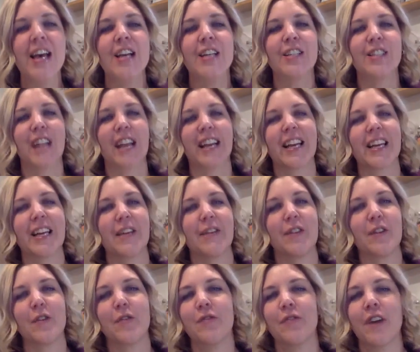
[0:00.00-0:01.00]
so I can give
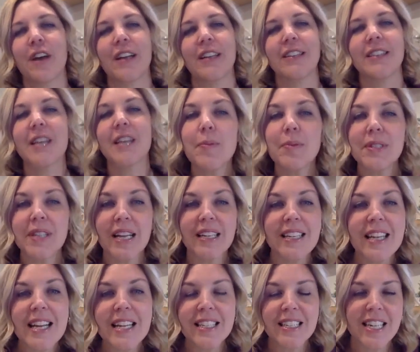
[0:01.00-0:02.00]
you fun tips,
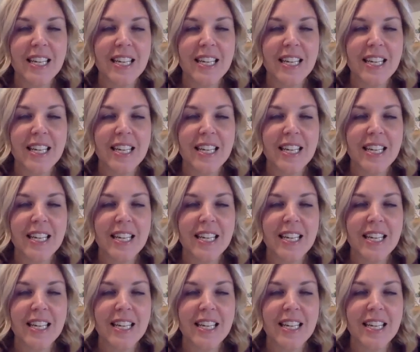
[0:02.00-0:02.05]
techniques,